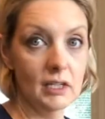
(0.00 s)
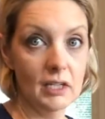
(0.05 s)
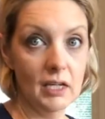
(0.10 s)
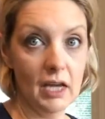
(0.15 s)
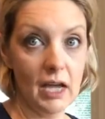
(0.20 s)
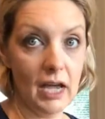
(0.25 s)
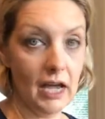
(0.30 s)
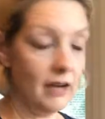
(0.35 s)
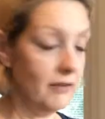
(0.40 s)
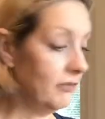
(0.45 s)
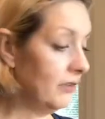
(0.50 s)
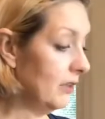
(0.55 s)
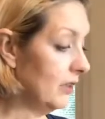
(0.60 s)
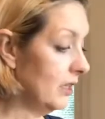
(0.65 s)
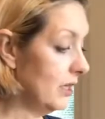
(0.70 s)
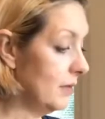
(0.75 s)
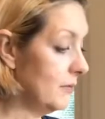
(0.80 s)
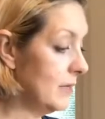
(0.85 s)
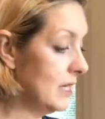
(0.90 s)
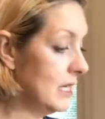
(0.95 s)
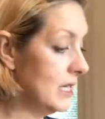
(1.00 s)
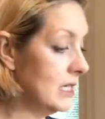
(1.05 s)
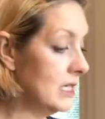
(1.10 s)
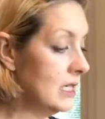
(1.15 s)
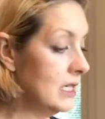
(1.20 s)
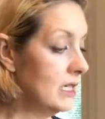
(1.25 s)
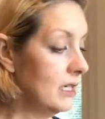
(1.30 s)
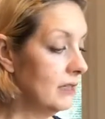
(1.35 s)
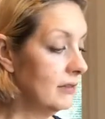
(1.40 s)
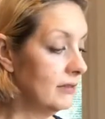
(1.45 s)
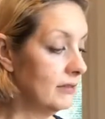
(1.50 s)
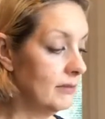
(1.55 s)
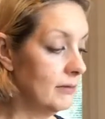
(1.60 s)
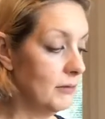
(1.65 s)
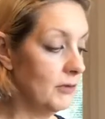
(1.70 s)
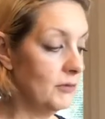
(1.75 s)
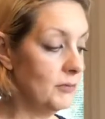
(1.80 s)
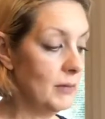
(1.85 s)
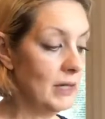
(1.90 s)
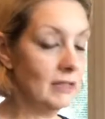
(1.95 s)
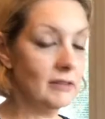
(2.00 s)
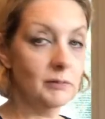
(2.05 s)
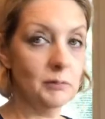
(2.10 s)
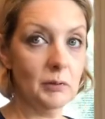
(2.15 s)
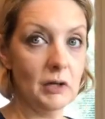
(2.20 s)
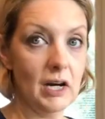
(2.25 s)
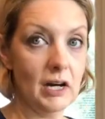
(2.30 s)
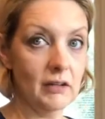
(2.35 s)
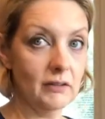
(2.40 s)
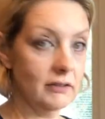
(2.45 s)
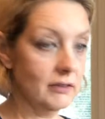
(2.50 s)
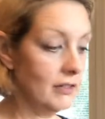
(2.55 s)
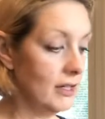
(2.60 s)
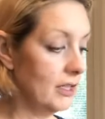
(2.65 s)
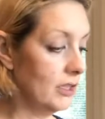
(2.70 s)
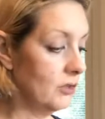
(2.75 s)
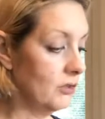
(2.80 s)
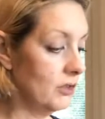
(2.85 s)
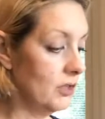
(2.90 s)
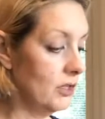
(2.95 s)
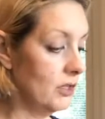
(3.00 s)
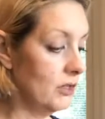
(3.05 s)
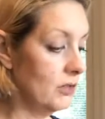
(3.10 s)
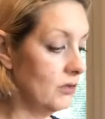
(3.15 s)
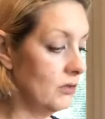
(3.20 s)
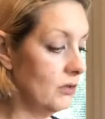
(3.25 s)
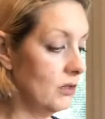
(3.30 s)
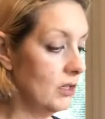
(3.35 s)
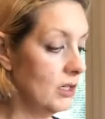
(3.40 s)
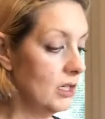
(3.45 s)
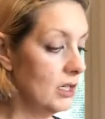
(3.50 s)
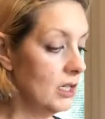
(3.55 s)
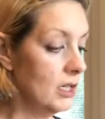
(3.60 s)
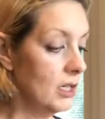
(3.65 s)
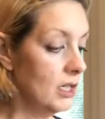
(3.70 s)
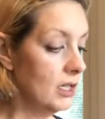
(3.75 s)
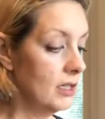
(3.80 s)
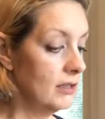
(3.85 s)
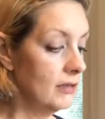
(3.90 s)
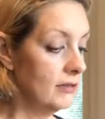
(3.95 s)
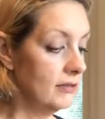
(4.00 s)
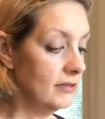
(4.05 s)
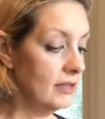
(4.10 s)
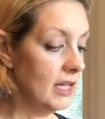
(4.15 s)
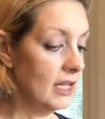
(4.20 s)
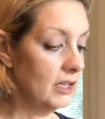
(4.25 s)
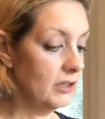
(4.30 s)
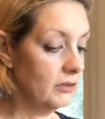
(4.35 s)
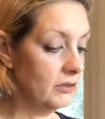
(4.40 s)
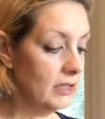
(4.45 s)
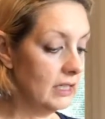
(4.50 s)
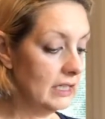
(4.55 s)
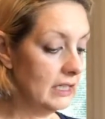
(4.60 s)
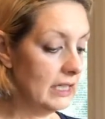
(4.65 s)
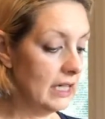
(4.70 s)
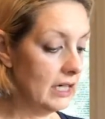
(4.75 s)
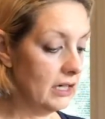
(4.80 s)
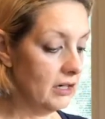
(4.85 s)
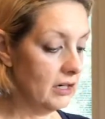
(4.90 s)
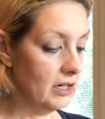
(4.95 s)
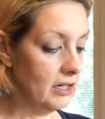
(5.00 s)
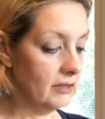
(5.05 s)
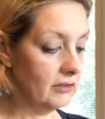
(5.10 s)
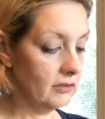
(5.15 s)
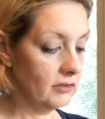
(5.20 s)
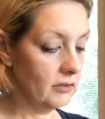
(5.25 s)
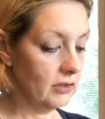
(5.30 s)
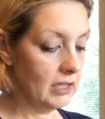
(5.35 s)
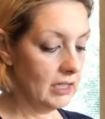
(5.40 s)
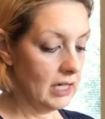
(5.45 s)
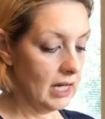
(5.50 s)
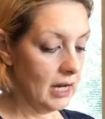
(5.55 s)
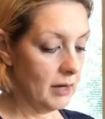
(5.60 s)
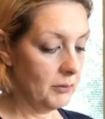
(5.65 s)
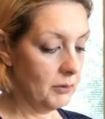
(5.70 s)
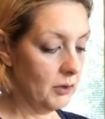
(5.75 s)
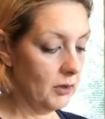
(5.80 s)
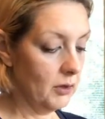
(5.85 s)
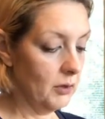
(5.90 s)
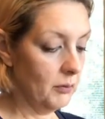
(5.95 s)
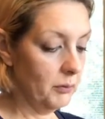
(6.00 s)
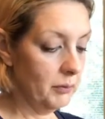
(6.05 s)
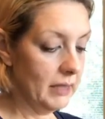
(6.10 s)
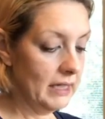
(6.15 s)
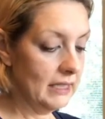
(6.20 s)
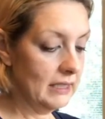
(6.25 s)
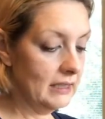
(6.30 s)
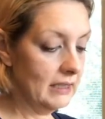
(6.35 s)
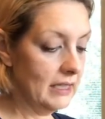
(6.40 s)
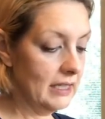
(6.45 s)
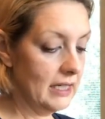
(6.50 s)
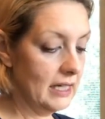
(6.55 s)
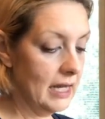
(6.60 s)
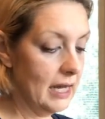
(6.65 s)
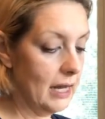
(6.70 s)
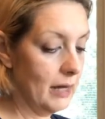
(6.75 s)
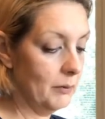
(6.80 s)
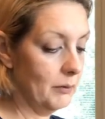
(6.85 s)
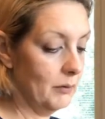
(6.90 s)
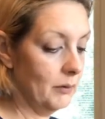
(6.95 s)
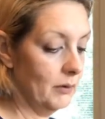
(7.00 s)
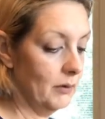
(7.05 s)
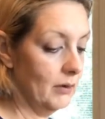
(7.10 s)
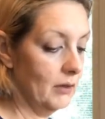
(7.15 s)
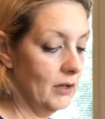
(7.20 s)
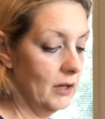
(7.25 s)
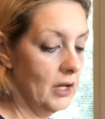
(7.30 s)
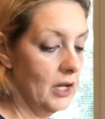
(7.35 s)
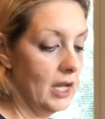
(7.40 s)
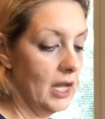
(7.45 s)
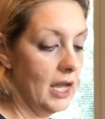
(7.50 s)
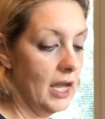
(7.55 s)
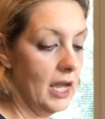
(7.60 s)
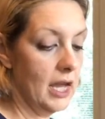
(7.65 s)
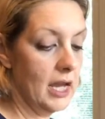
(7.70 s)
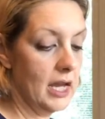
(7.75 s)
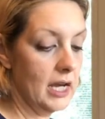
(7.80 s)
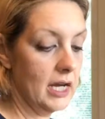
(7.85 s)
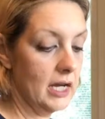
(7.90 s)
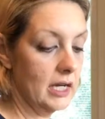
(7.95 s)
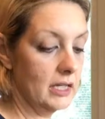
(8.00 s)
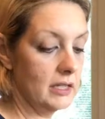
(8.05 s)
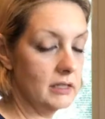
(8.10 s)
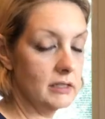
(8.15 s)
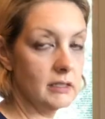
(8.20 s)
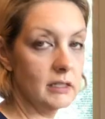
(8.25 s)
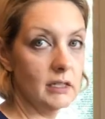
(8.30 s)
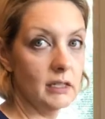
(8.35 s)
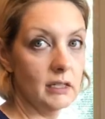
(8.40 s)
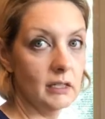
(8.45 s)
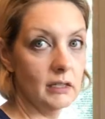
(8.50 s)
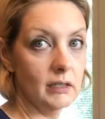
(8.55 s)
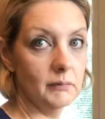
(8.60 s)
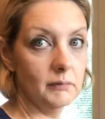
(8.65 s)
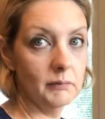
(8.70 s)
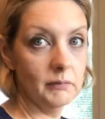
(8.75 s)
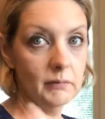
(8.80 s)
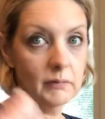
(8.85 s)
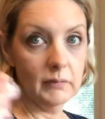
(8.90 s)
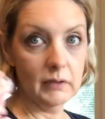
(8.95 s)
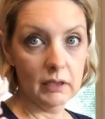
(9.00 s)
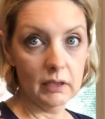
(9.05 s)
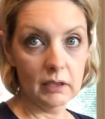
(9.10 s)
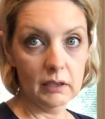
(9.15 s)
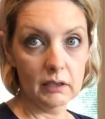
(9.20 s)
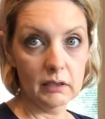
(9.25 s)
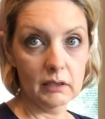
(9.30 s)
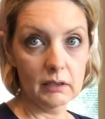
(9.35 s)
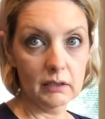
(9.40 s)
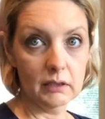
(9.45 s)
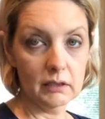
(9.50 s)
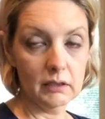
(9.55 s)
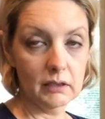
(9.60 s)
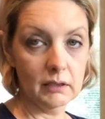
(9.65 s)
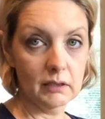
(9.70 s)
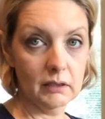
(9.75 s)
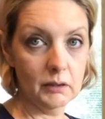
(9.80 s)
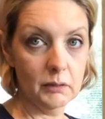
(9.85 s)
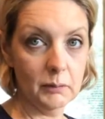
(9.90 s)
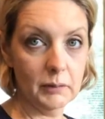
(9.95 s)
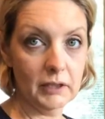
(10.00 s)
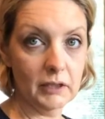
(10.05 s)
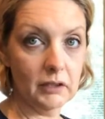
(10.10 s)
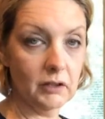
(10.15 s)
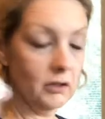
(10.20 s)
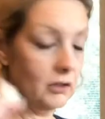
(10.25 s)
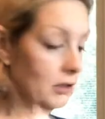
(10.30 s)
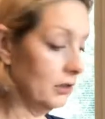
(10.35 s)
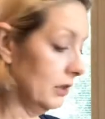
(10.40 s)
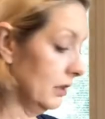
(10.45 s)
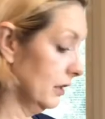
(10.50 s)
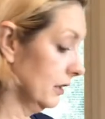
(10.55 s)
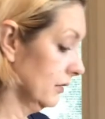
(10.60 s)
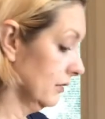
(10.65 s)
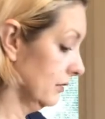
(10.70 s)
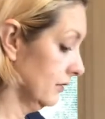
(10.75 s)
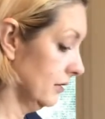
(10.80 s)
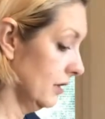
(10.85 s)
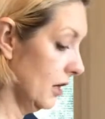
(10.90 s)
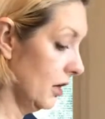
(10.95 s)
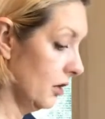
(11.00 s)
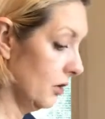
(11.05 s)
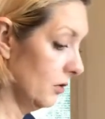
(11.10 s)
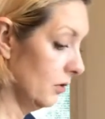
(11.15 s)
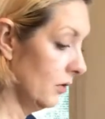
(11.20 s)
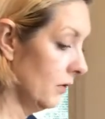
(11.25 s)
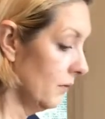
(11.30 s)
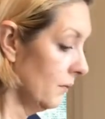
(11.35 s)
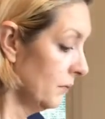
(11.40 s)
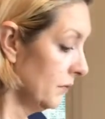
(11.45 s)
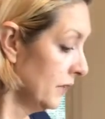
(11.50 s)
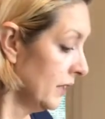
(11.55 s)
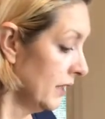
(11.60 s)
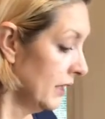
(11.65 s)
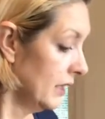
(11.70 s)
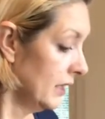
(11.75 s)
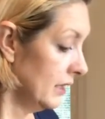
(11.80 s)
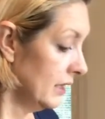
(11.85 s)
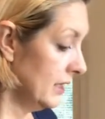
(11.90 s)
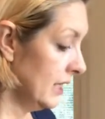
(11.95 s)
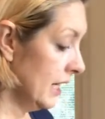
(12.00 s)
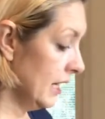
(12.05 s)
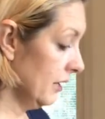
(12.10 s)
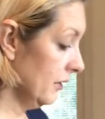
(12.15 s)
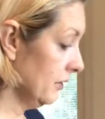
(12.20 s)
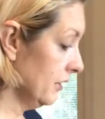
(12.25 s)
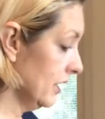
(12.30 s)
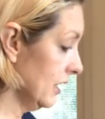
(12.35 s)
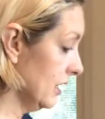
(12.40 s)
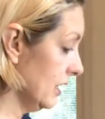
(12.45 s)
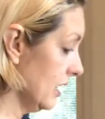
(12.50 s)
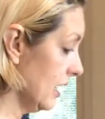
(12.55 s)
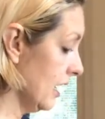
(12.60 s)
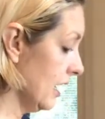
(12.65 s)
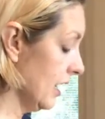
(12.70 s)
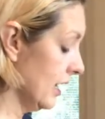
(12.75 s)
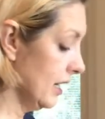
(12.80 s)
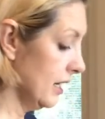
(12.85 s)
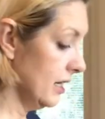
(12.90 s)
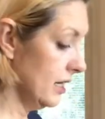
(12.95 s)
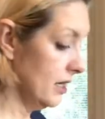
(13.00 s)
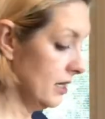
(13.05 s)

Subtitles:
half a lemon, some of my sprouts I grew, celery, carrots, green apple, pink lady apple, and a little bit of garlic. So now that I